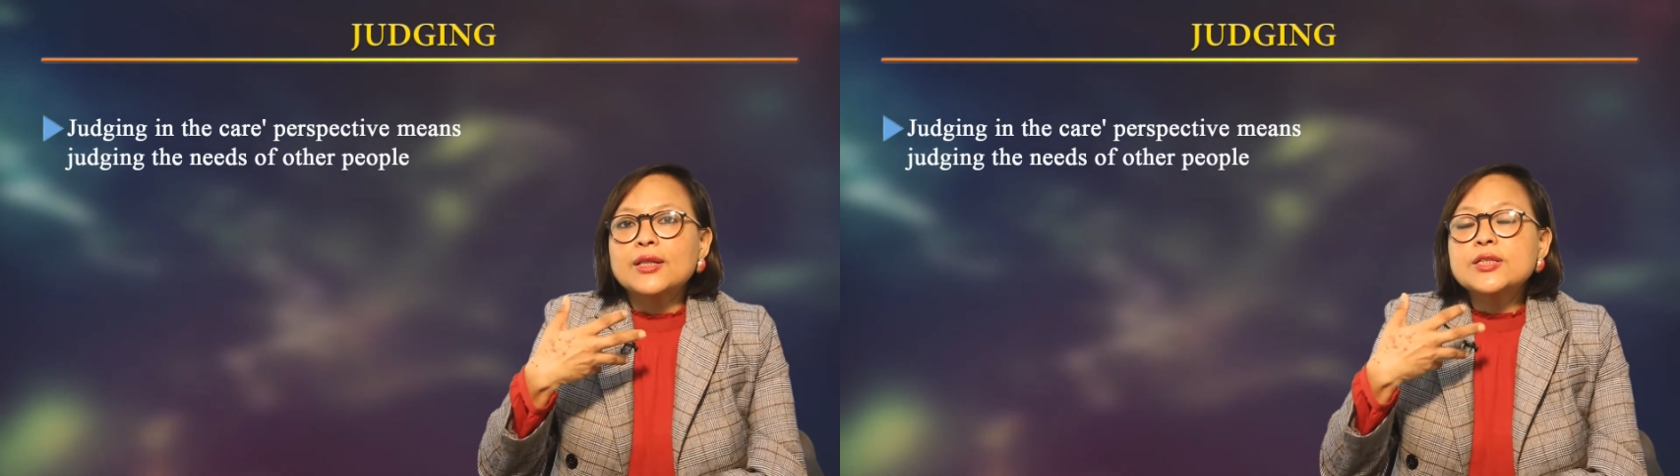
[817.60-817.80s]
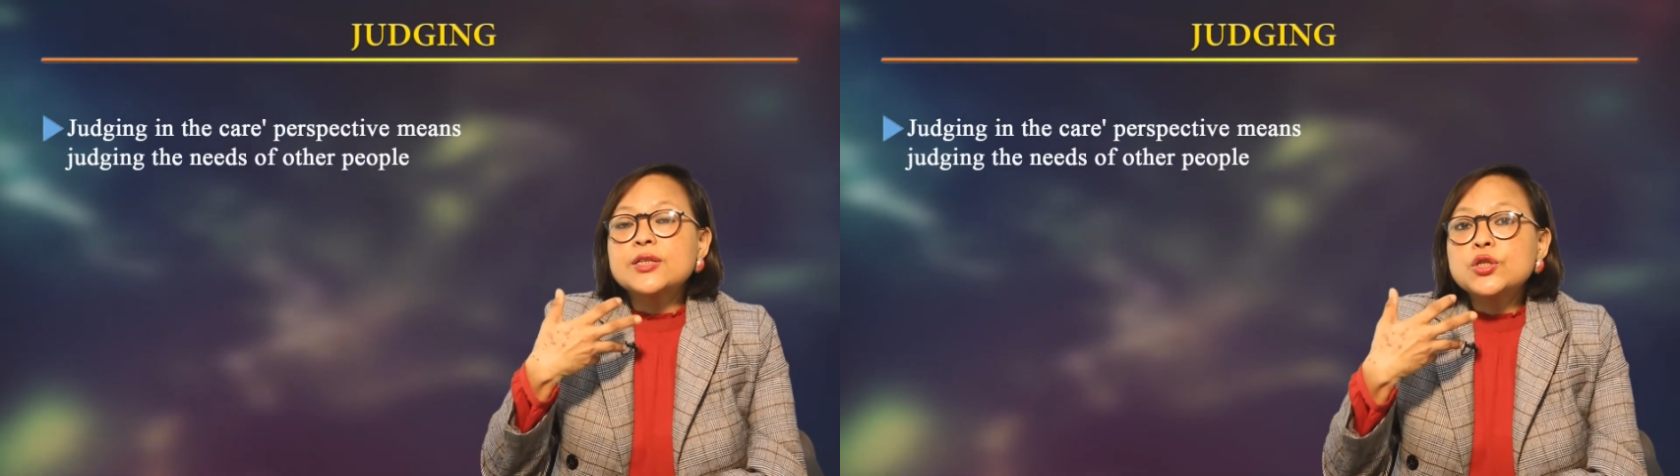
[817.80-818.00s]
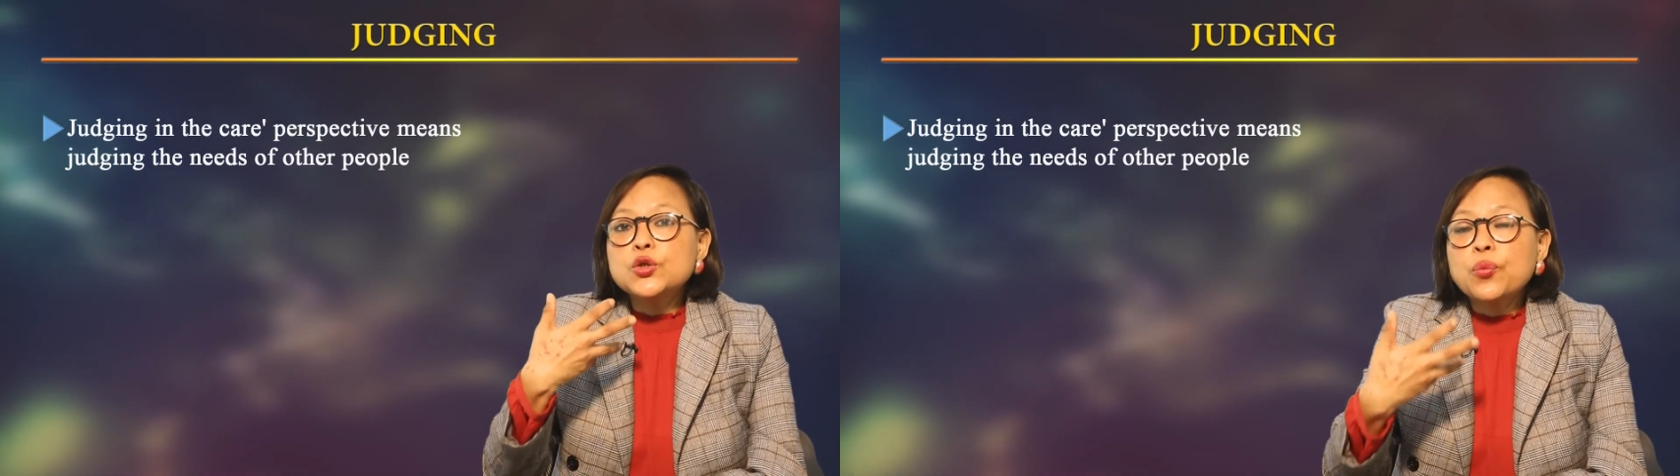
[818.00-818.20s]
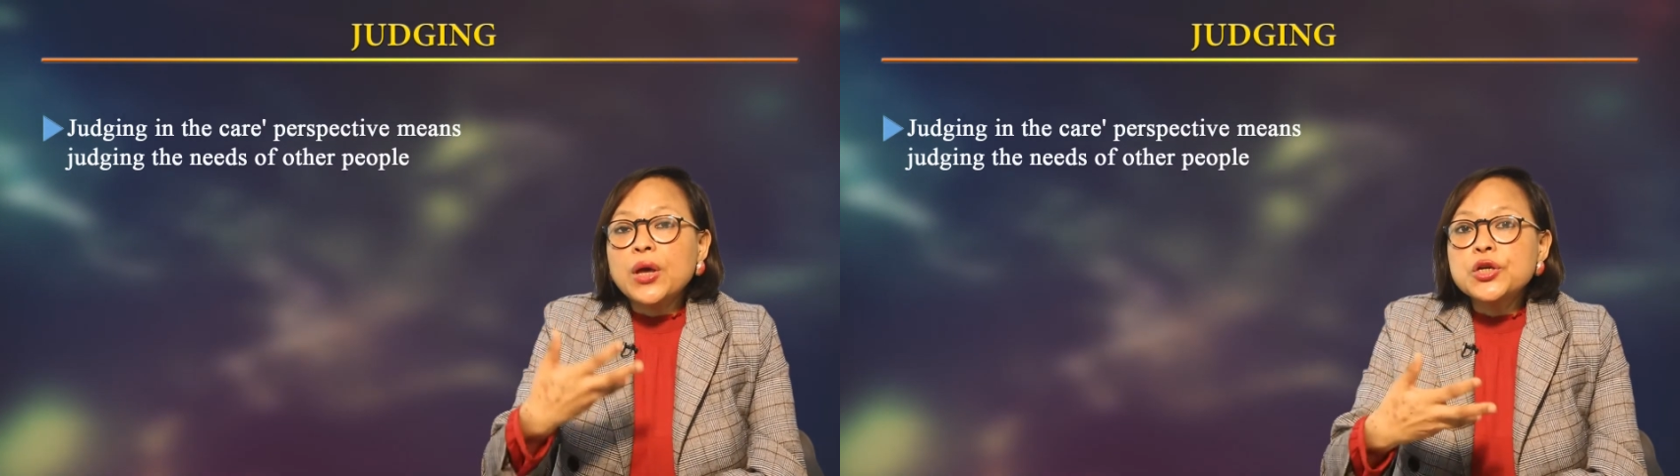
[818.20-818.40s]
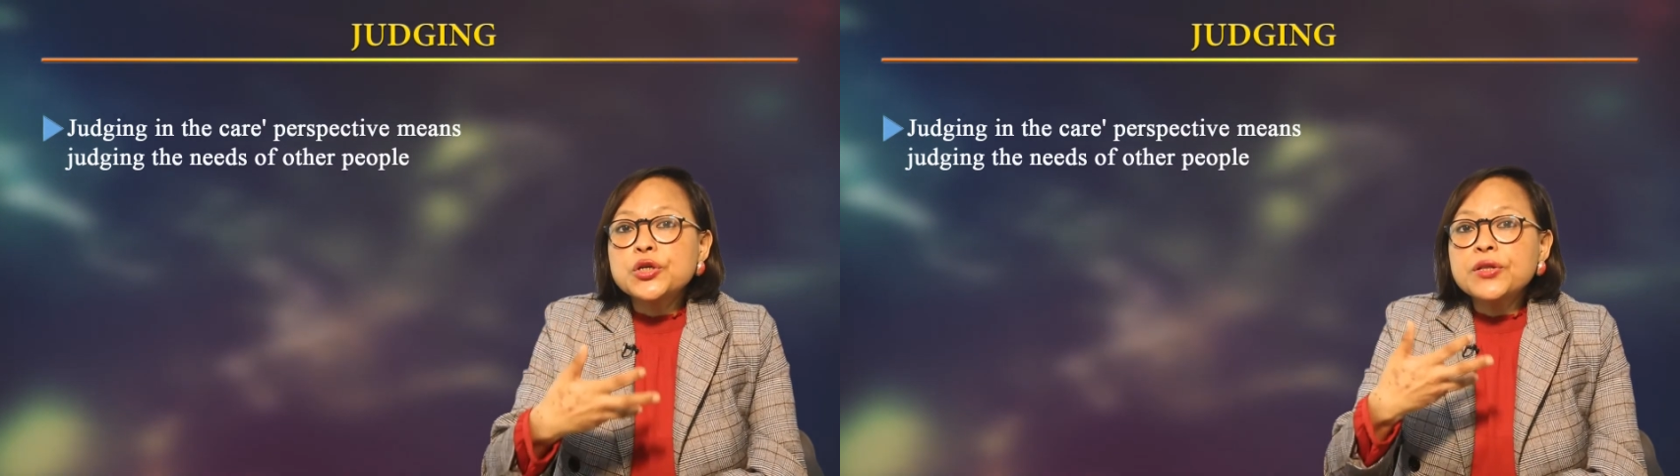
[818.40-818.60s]

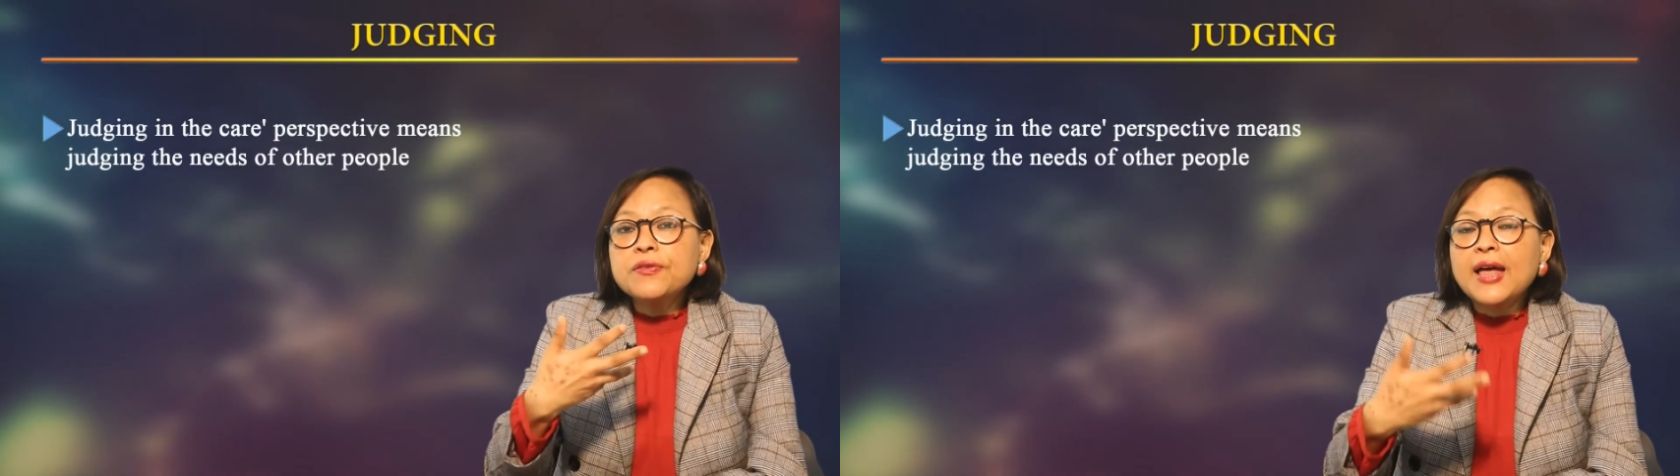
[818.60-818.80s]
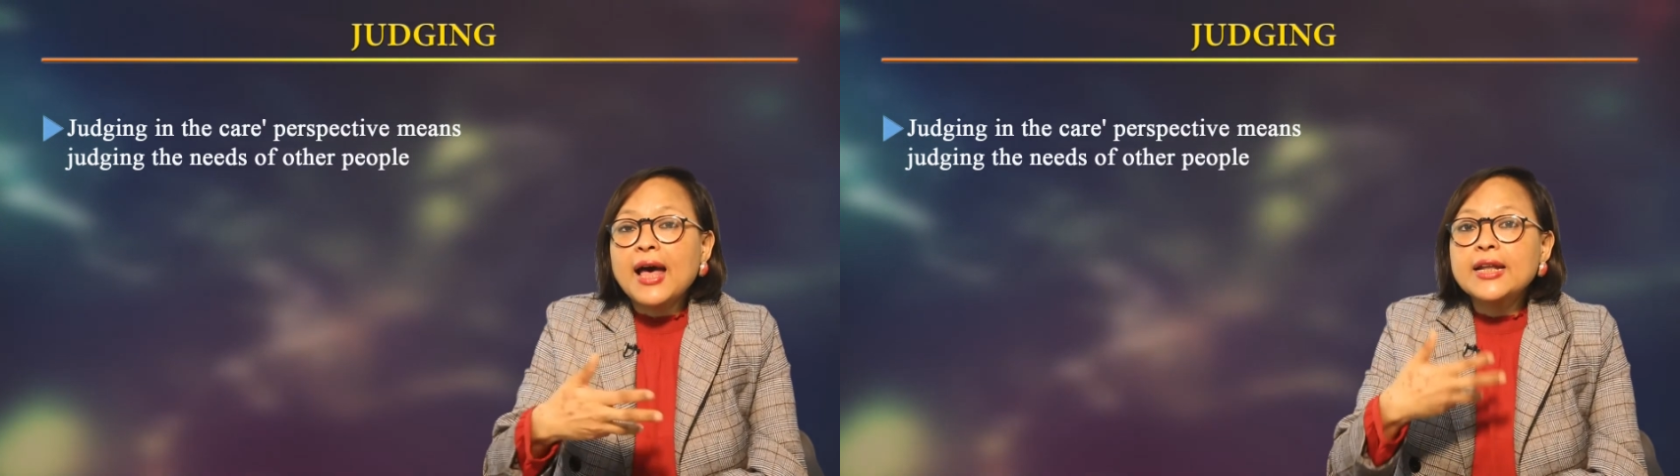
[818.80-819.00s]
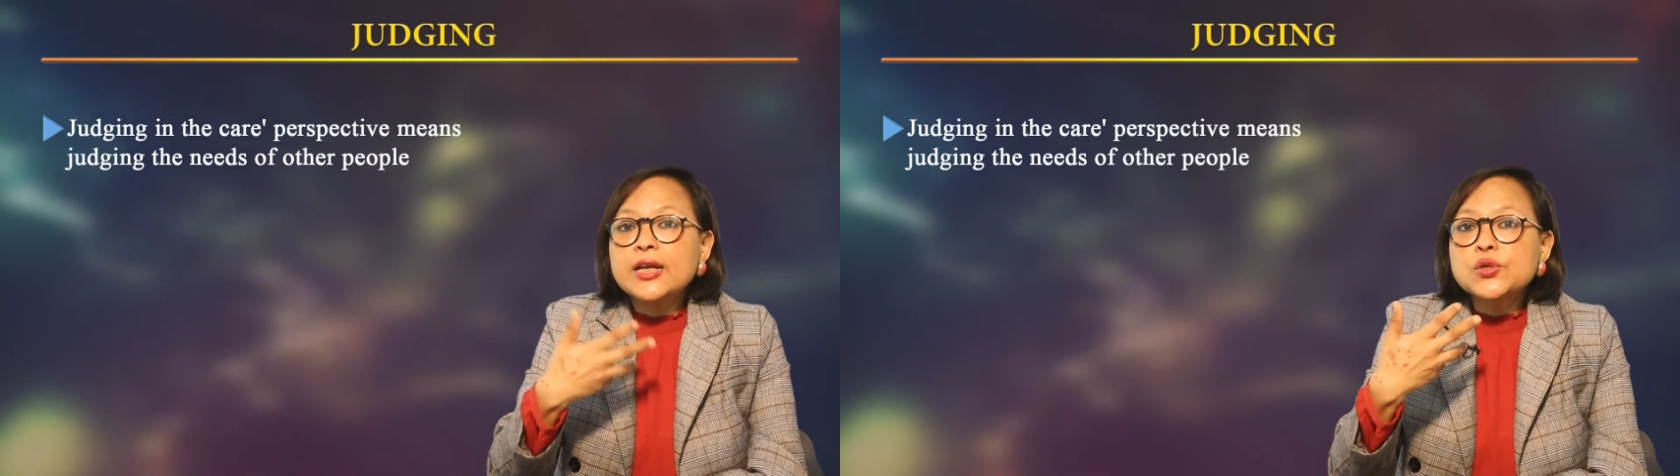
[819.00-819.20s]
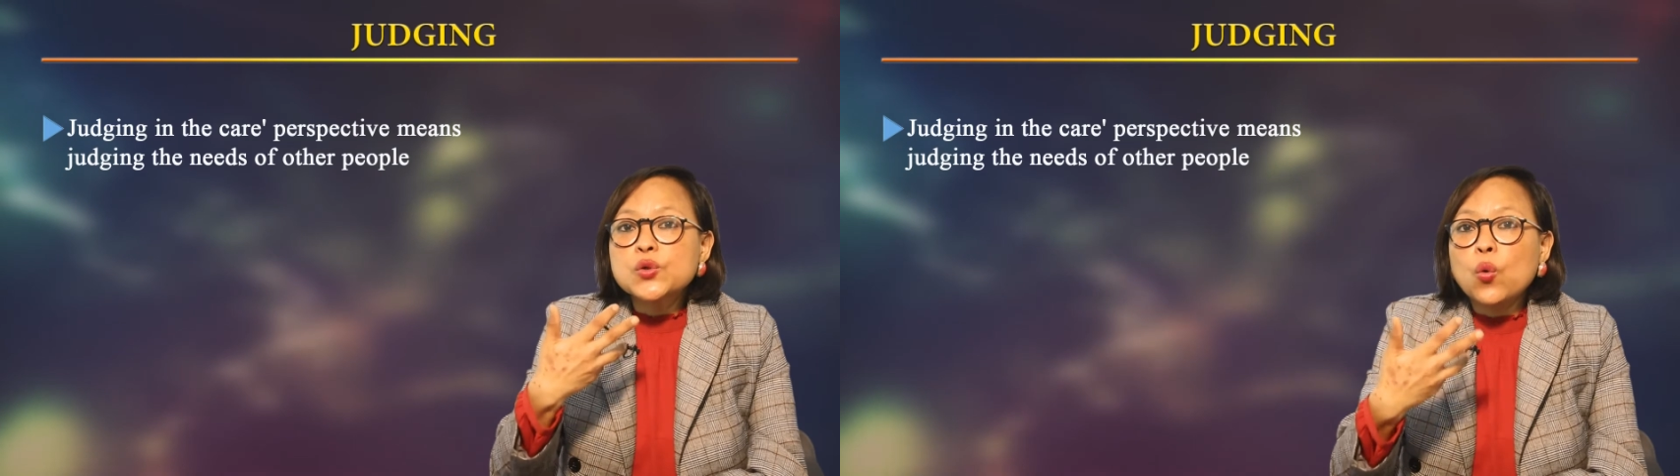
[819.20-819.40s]
situation that his